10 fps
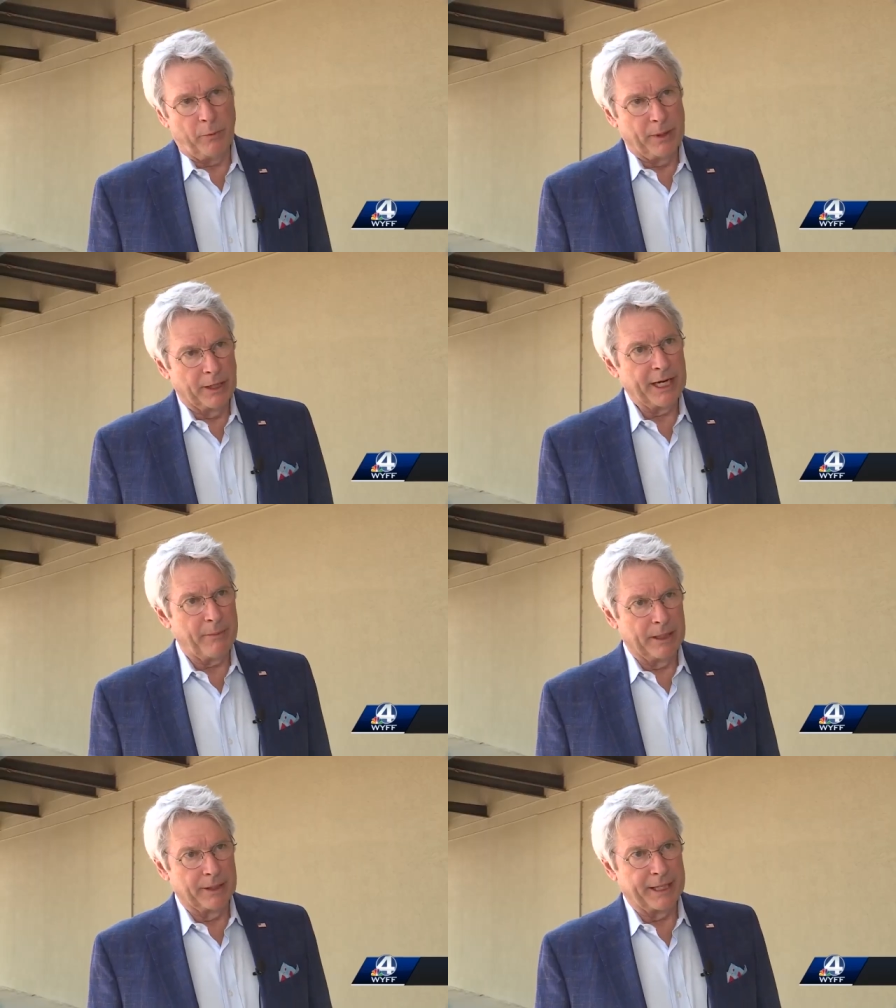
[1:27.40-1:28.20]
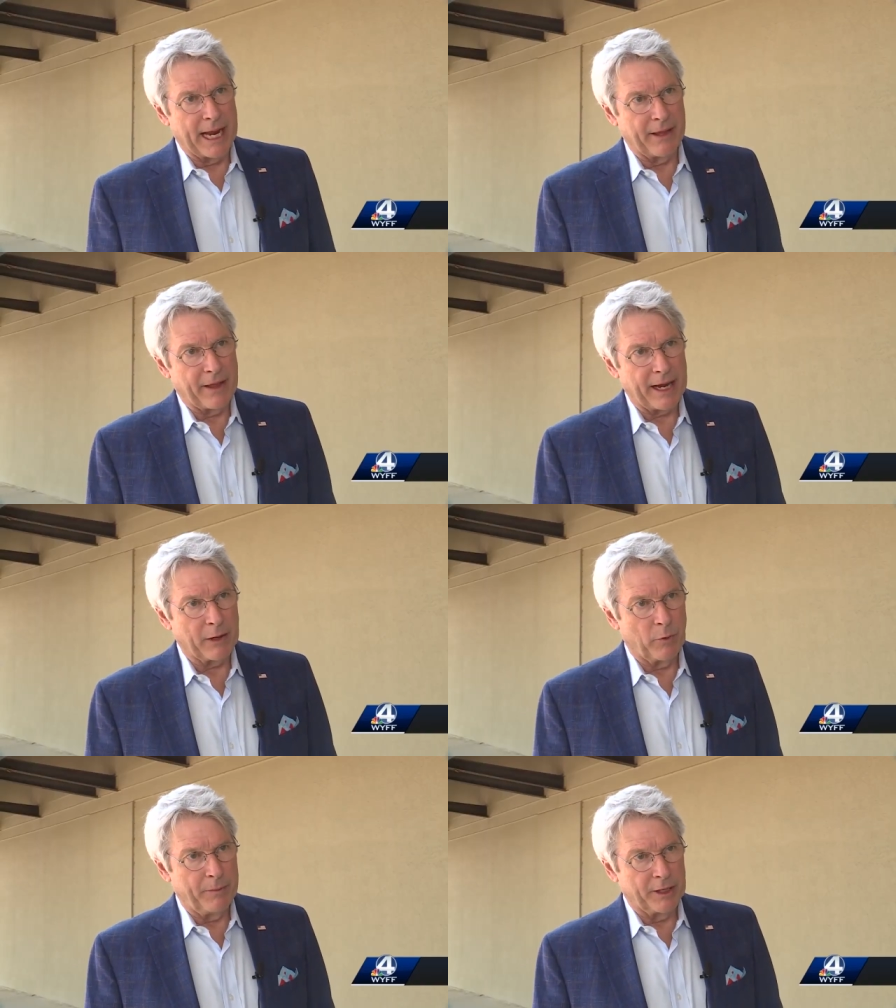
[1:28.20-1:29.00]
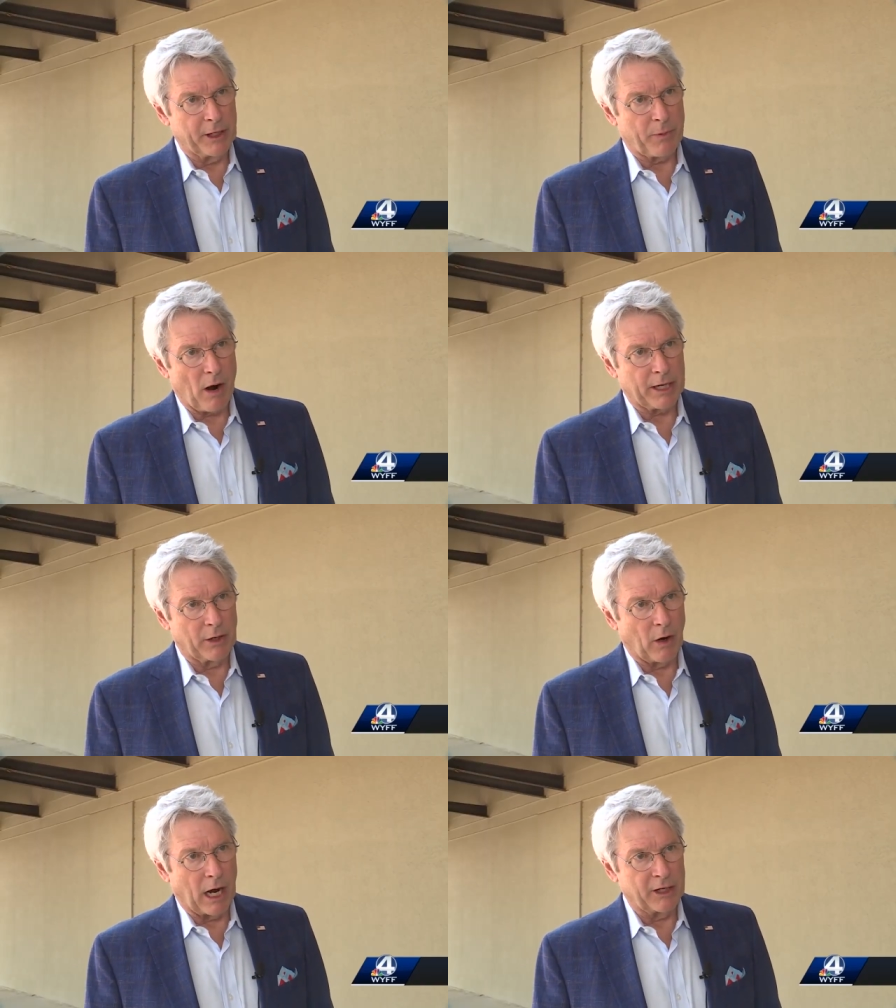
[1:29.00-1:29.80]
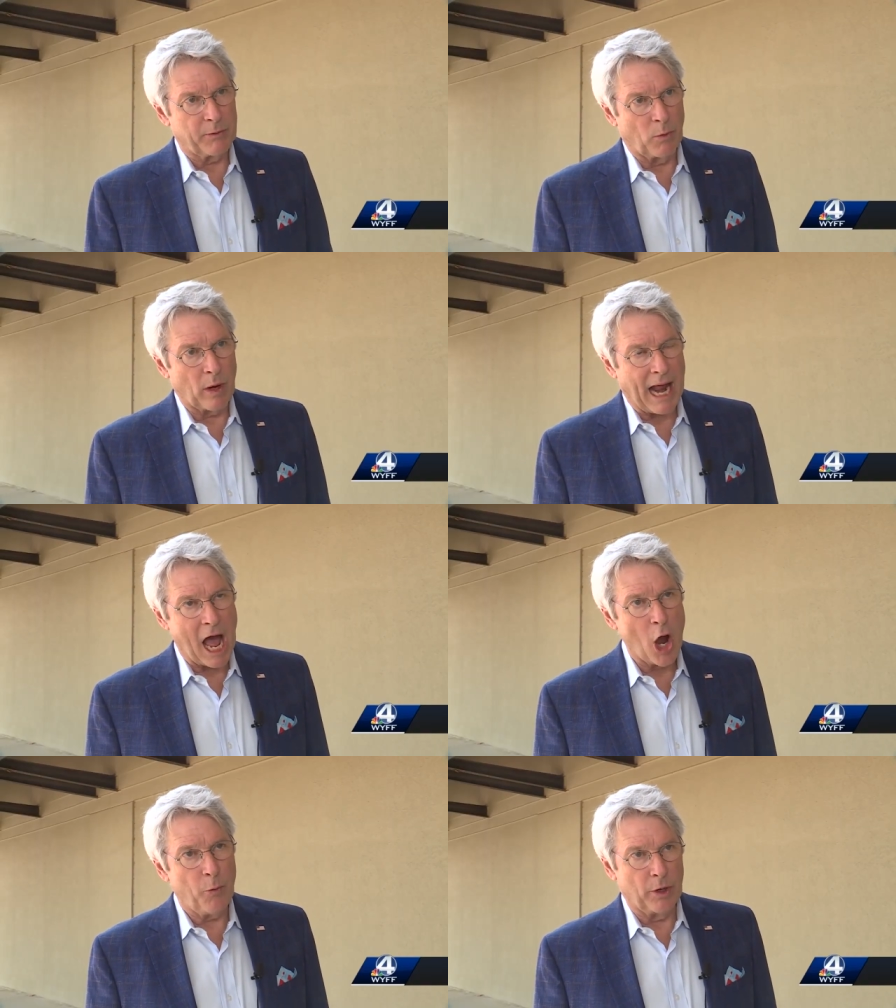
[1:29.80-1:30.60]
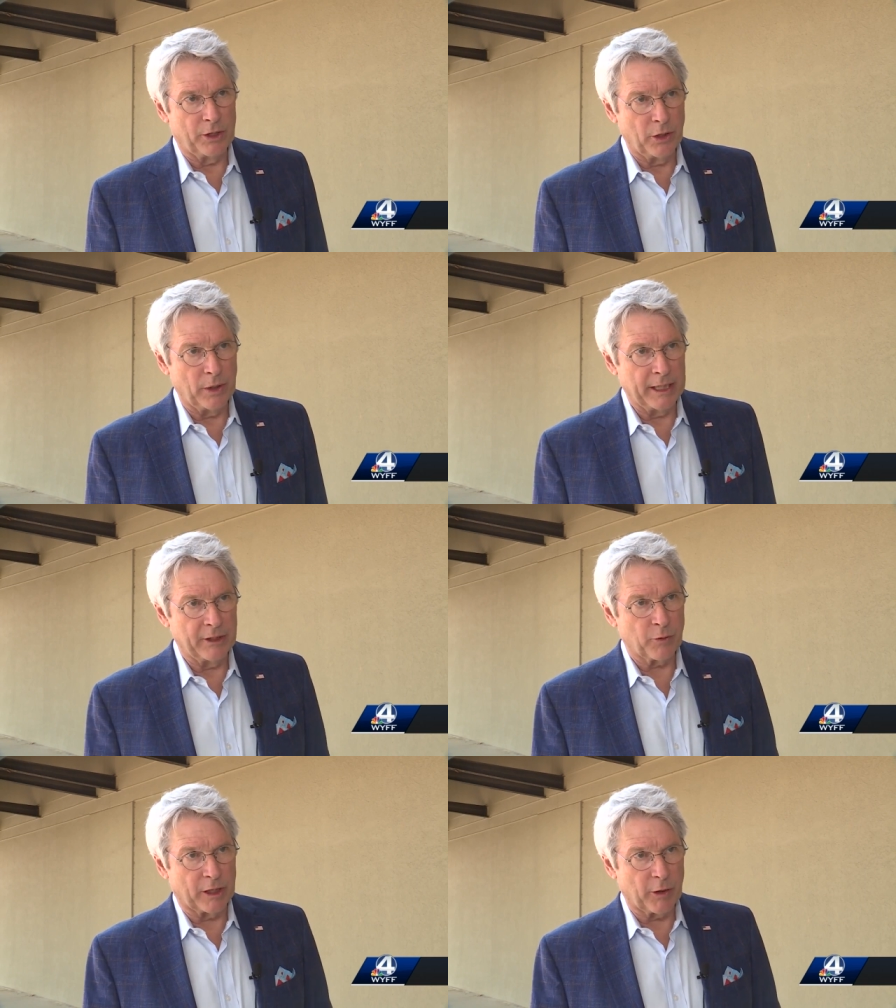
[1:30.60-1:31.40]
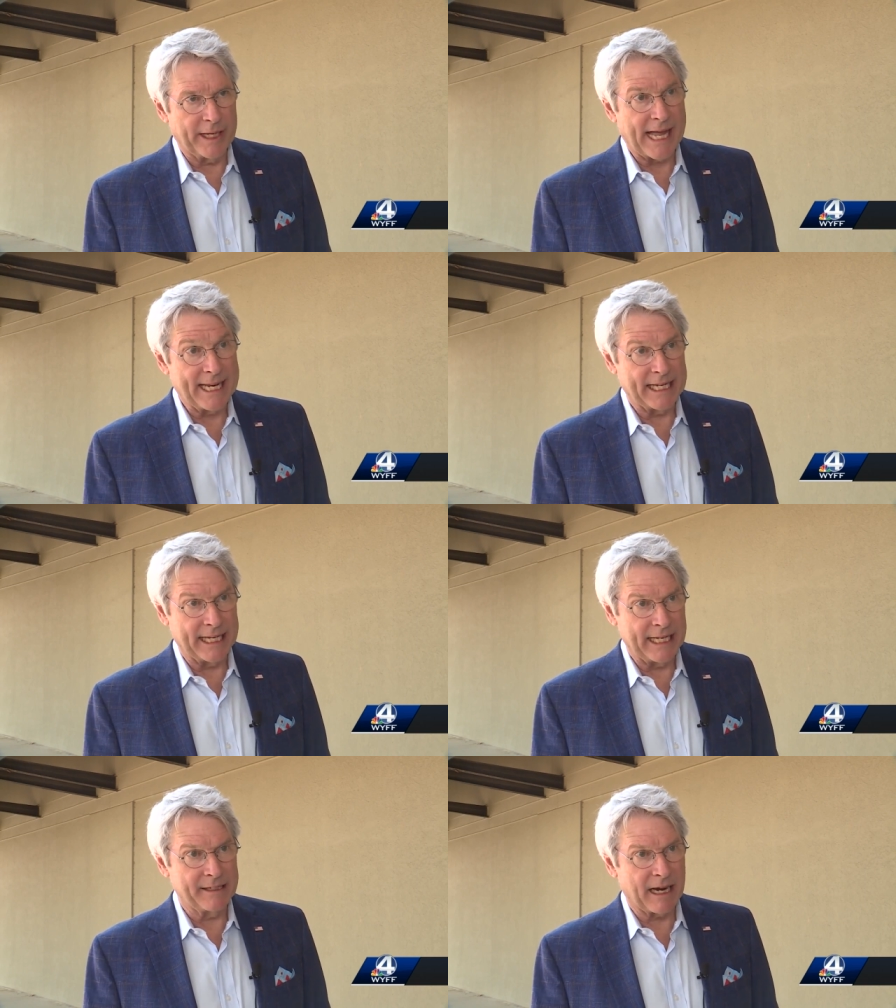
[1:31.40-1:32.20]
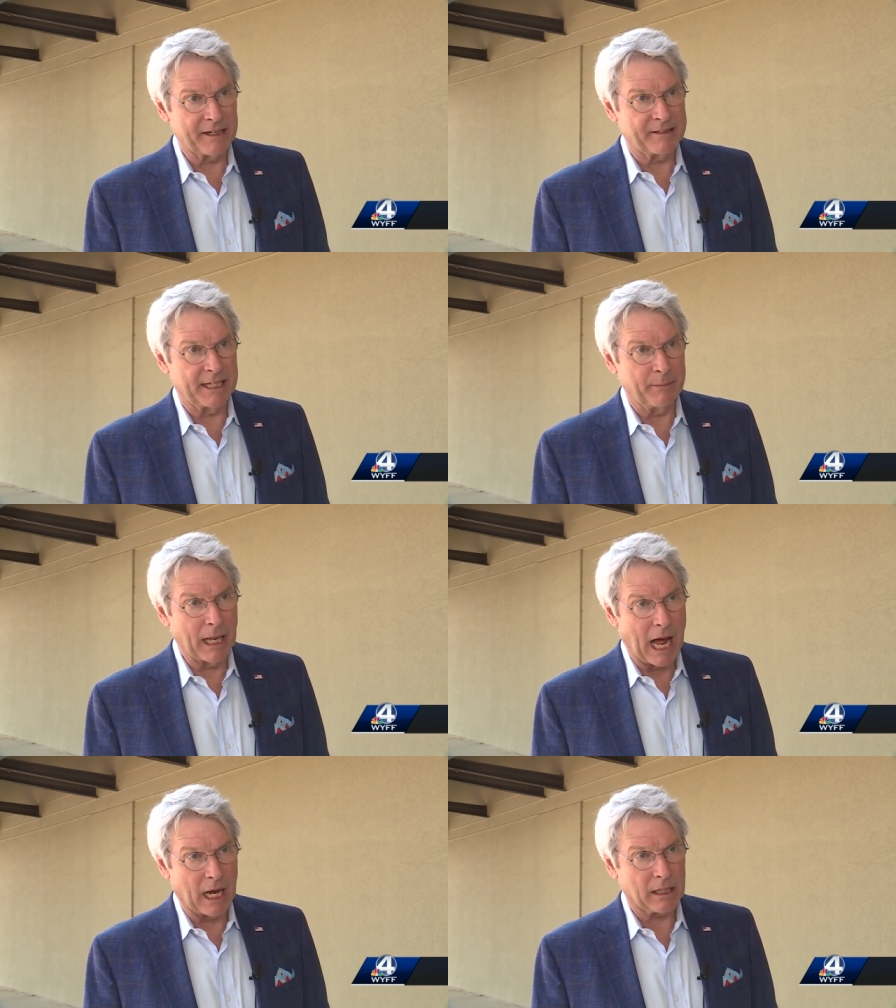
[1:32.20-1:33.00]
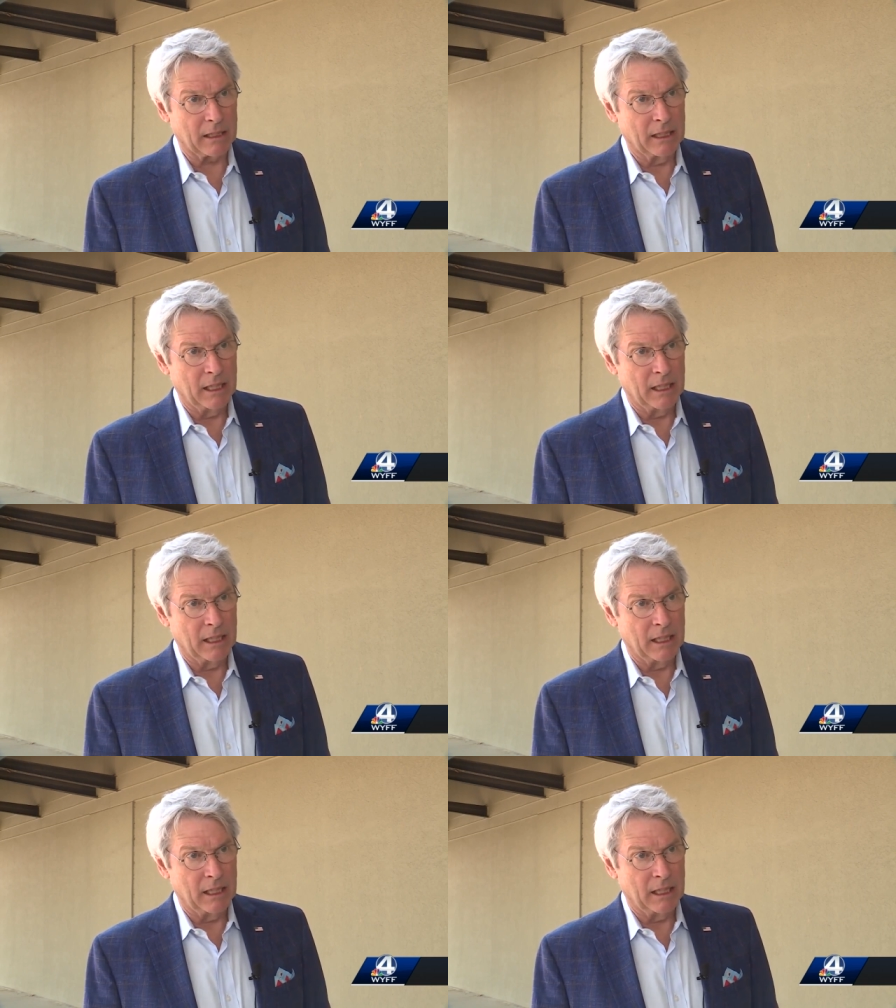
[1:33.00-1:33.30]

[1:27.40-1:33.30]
We're building a building down there and we're building a parking garage. But what I hope we're doing is we're creating an entire city block.